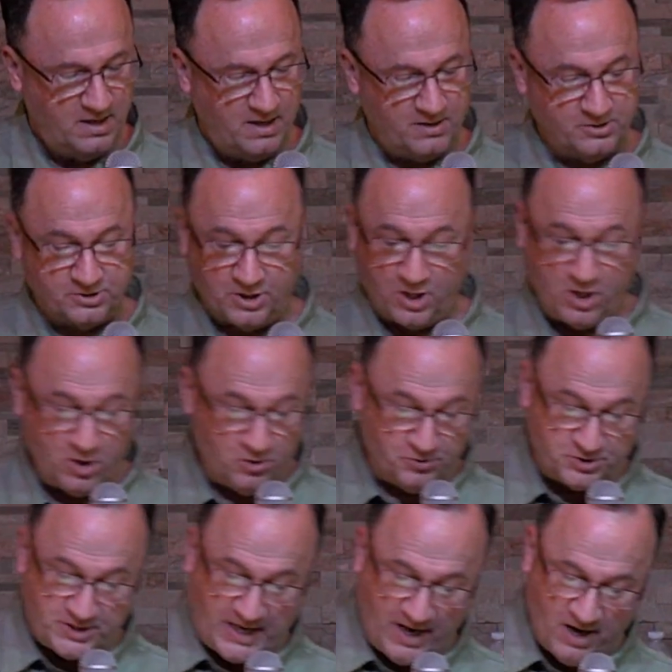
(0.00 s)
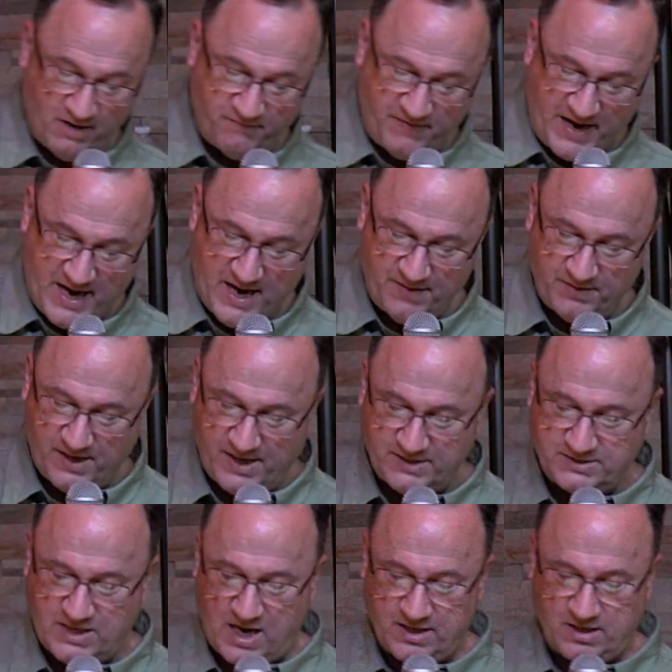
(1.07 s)
There's a huge caravan that has
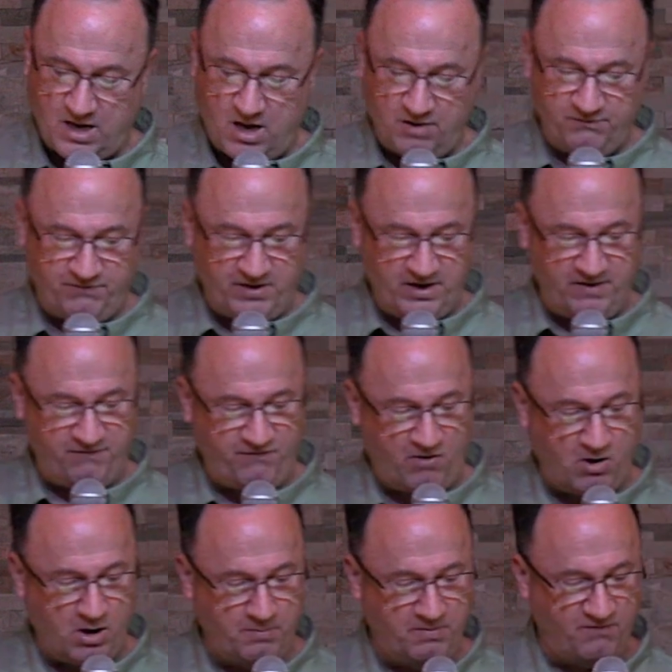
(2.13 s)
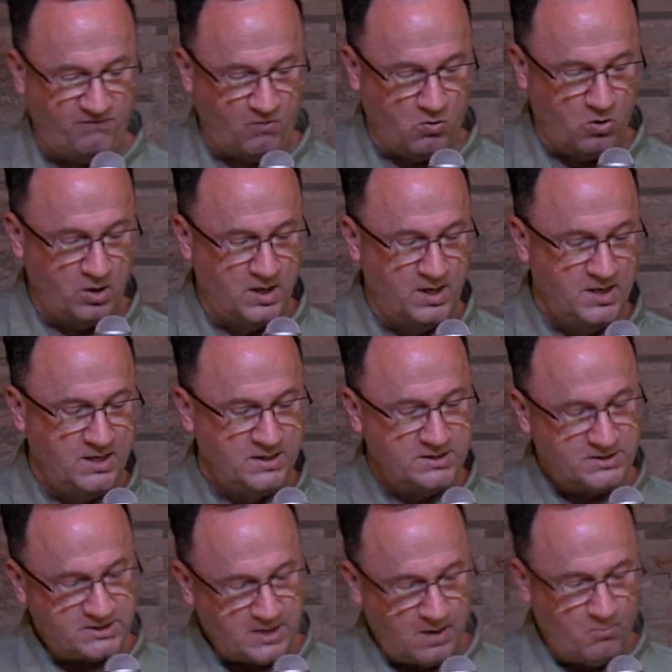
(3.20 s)
not gone very far before
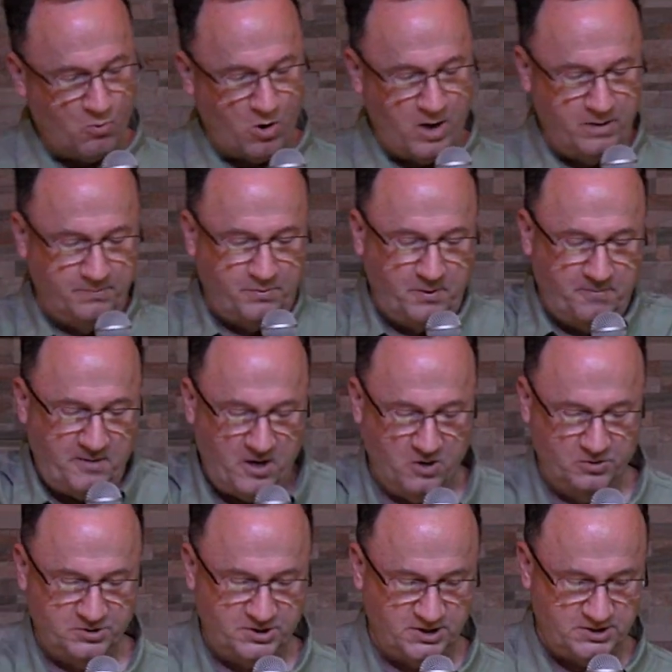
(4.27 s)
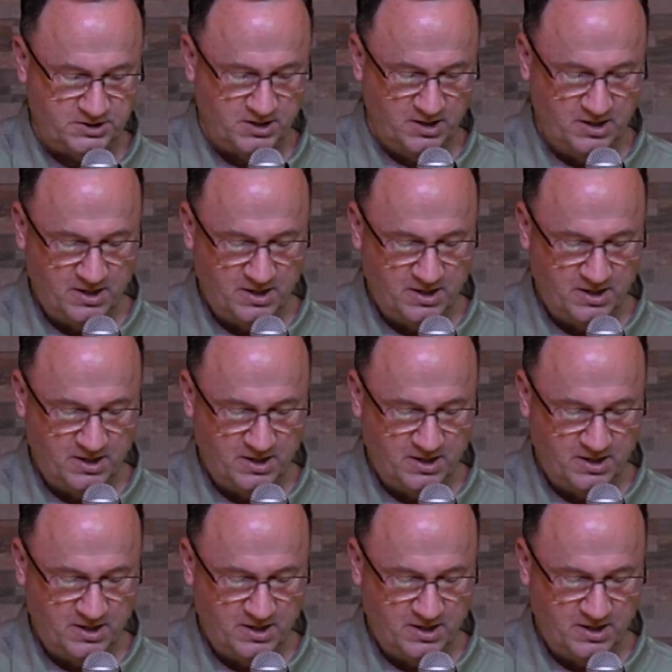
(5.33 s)
someone proposes